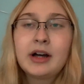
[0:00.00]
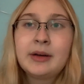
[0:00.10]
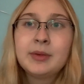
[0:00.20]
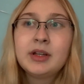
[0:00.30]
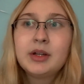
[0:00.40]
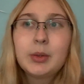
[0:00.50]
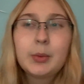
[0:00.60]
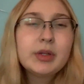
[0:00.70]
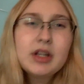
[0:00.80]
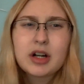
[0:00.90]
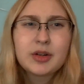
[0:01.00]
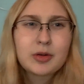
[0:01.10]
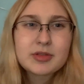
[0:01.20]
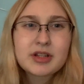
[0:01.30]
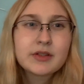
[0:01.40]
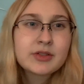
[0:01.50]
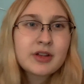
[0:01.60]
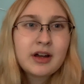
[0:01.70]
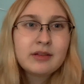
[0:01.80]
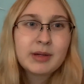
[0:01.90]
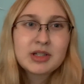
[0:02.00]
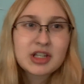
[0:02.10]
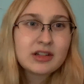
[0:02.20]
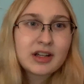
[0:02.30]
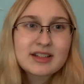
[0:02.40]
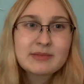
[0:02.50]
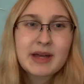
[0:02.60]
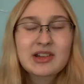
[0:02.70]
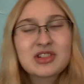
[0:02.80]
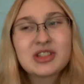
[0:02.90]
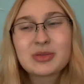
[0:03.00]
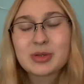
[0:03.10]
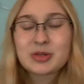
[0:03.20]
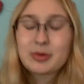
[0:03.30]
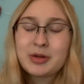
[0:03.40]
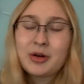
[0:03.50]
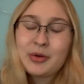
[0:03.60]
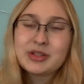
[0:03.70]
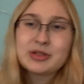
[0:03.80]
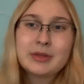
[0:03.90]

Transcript: Um, we did our normal stuff. You saw my chicken nuggets and mac and cheese, which is what we always do.